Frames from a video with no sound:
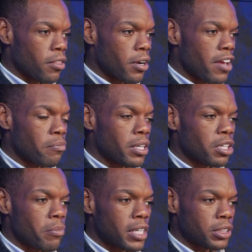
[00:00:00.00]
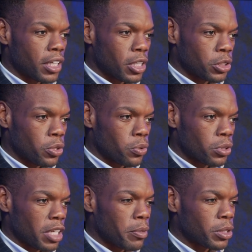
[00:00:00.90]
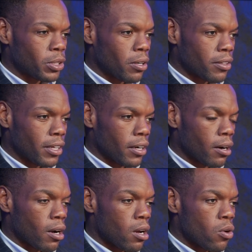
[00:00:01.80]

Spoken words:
There have been domestic issues, let me start there,